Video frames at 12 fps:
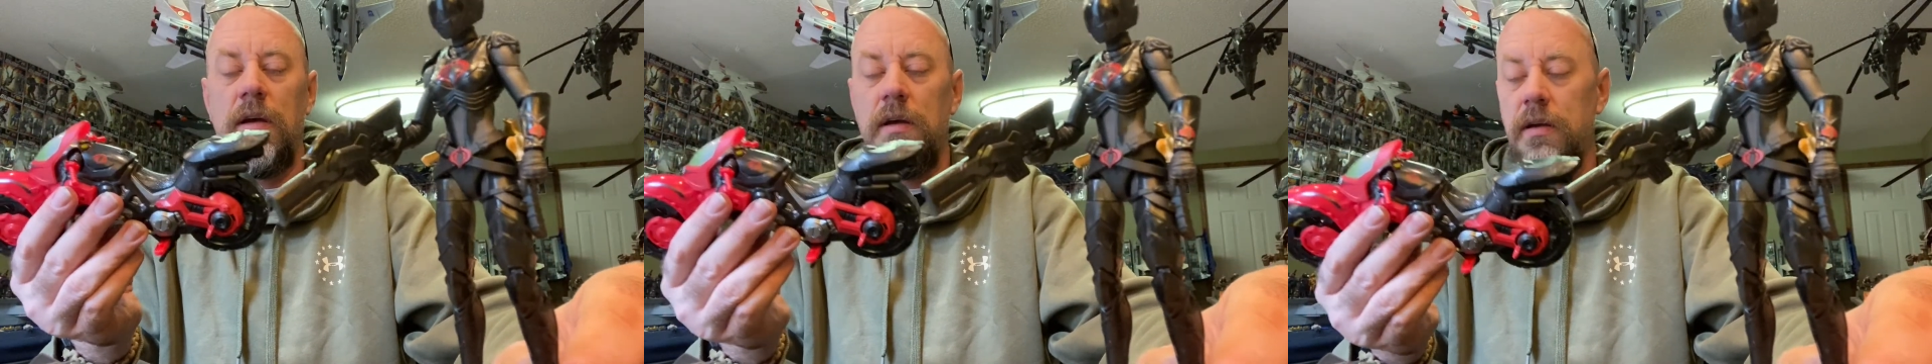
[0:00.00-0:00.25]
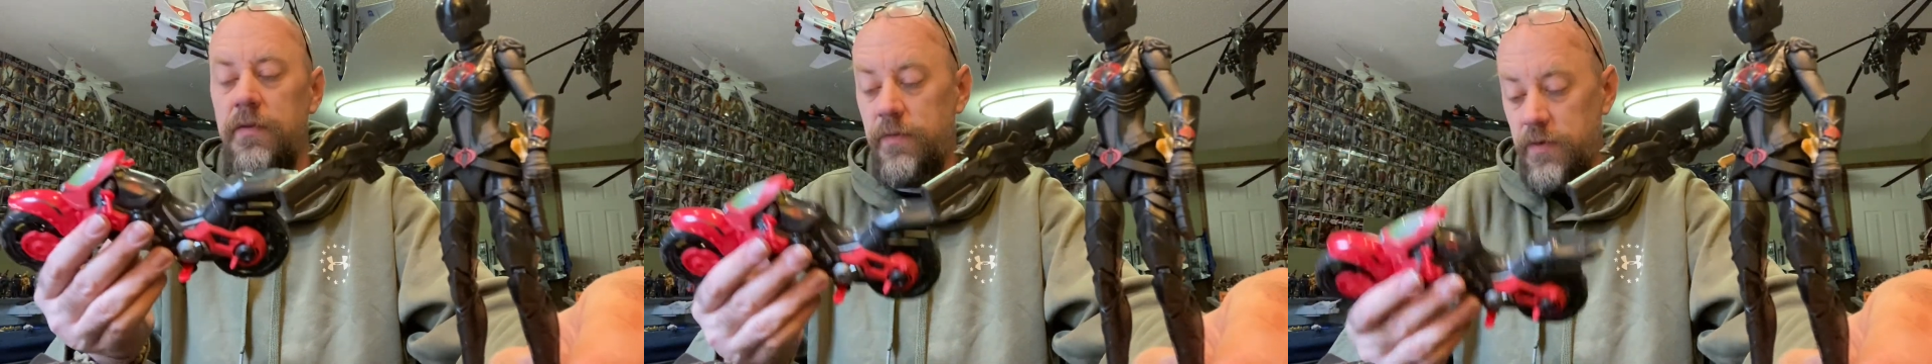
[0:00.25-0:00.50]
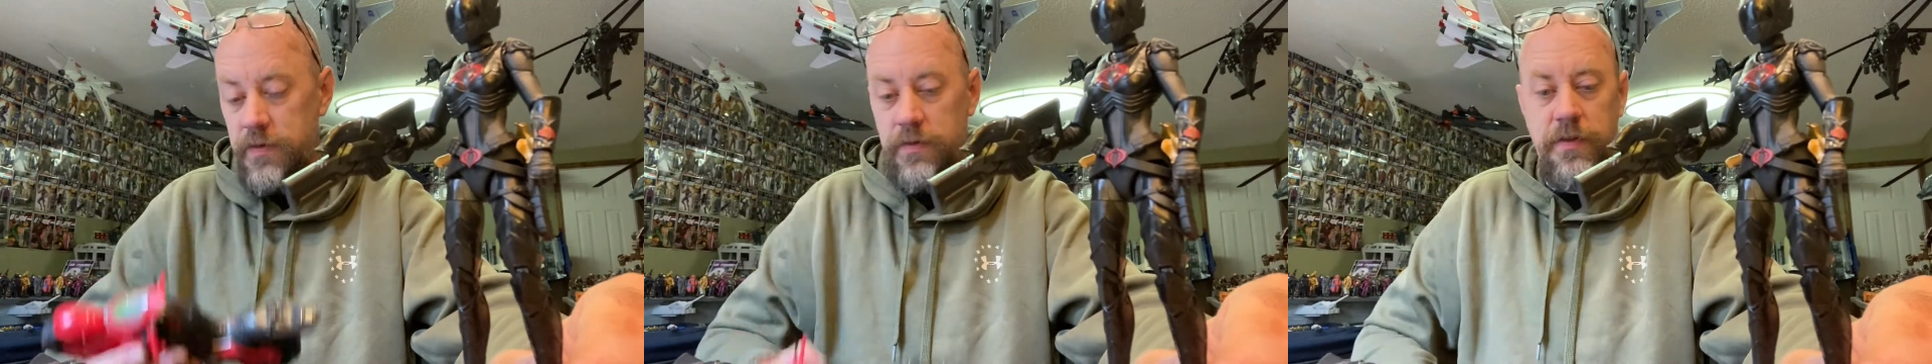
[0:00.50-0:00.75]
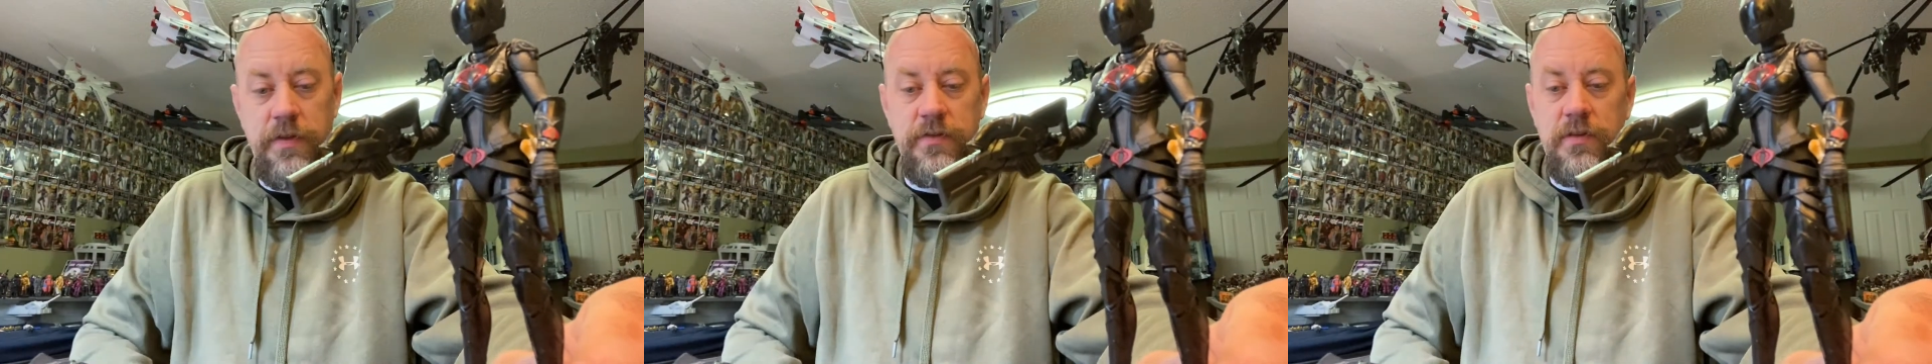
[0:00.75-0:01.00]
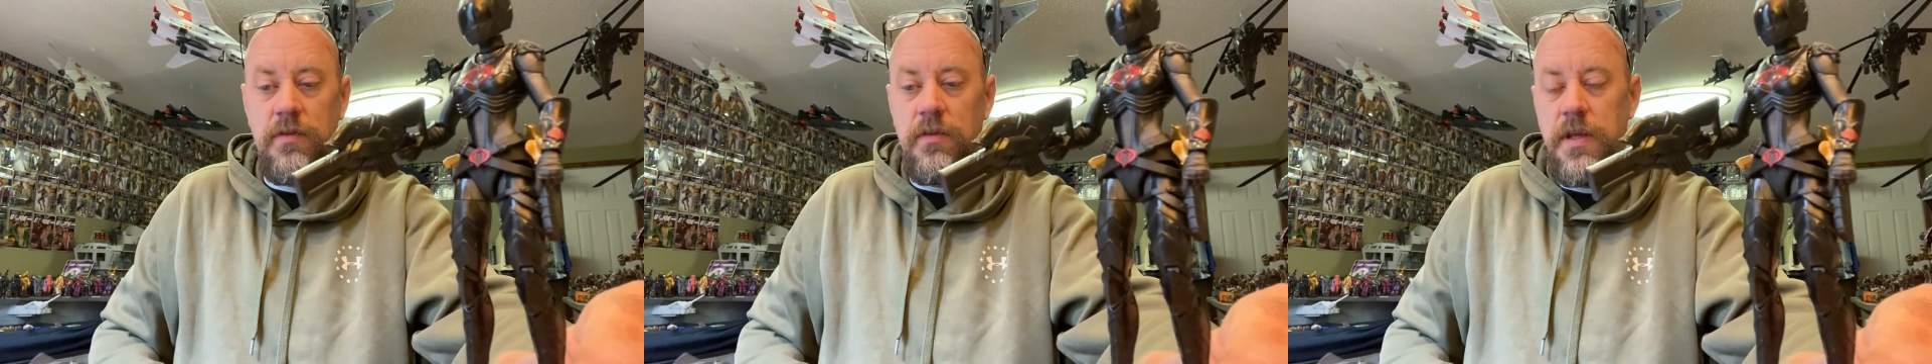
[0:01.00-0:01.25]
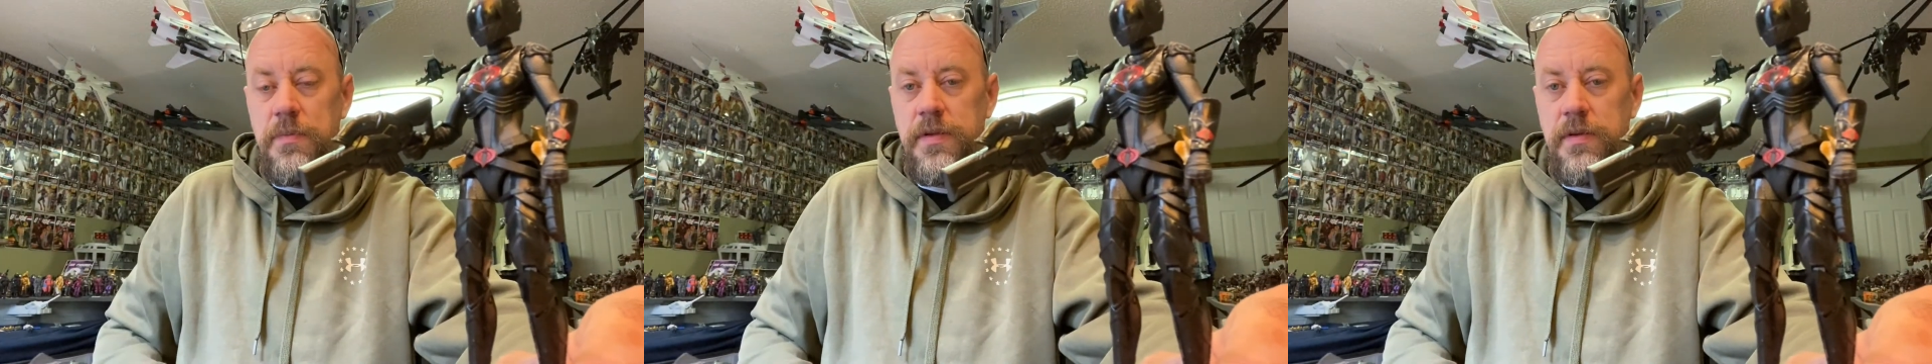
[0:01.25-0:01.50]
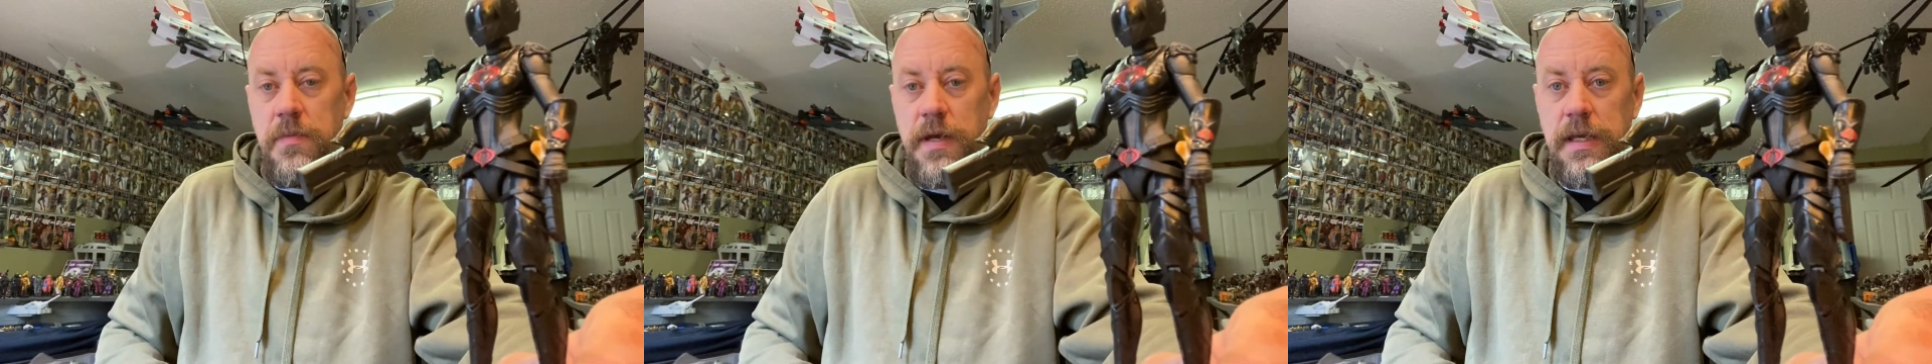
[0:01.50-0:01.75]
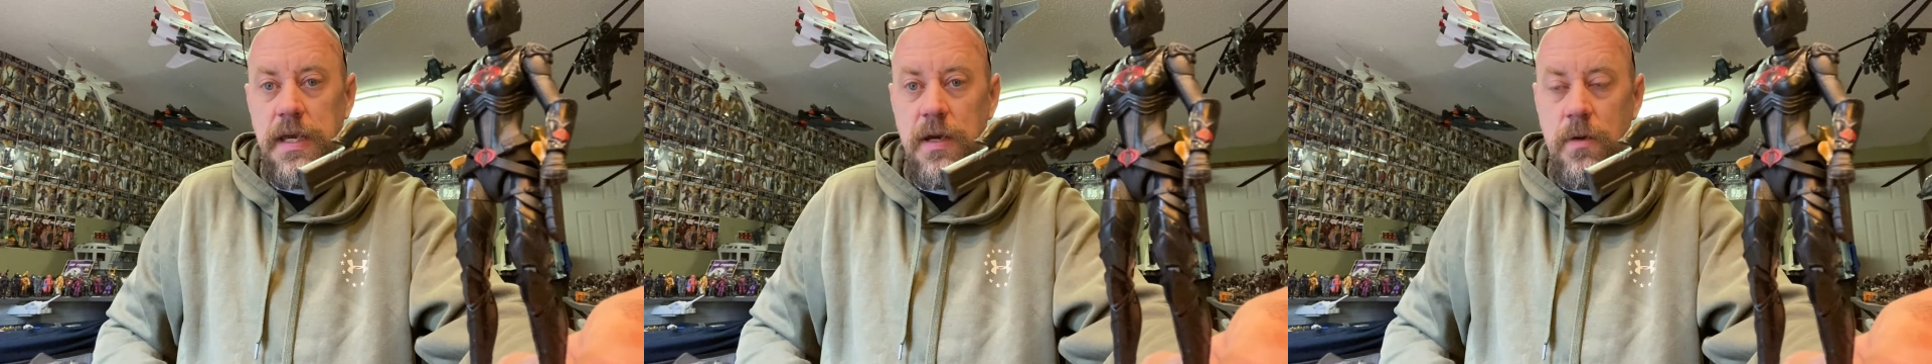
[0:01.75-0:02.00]
Unfortunately, there's a lip to my
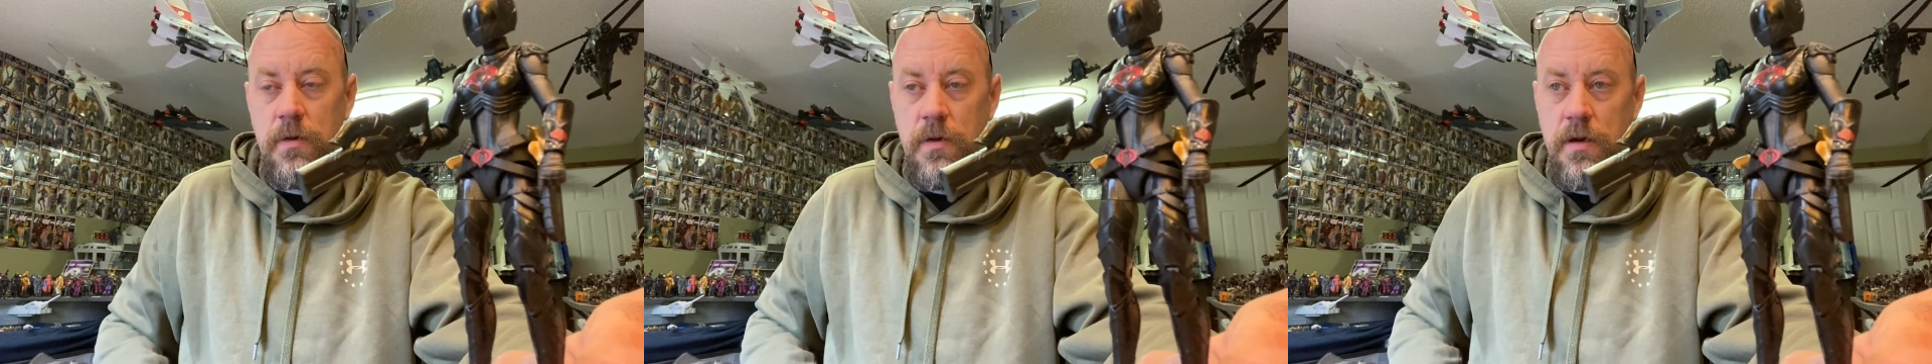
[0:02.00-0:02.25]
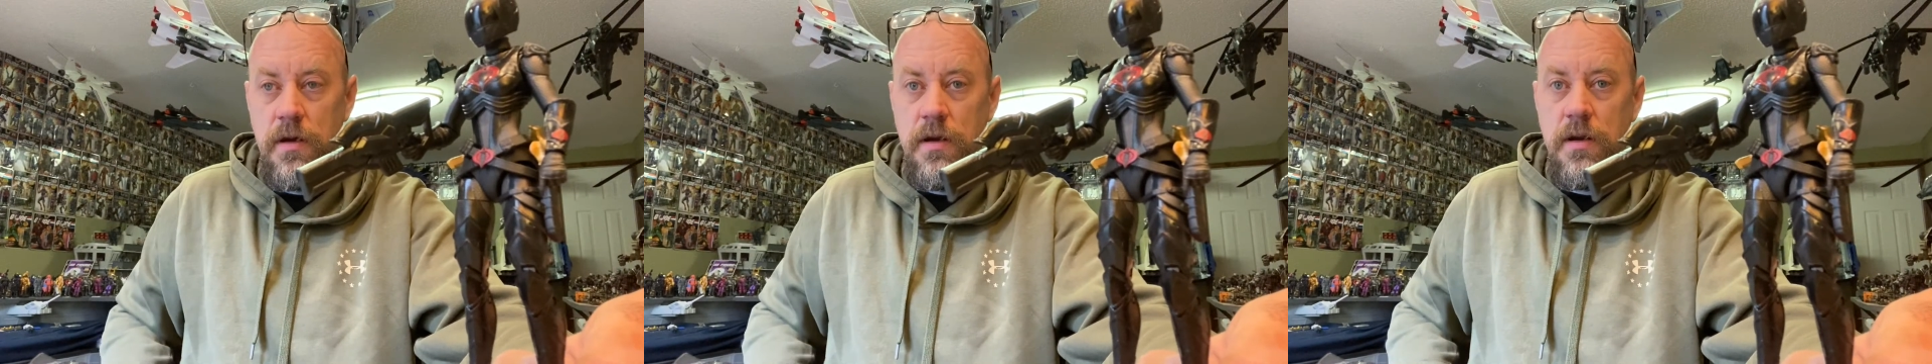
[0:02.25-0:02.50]
counter.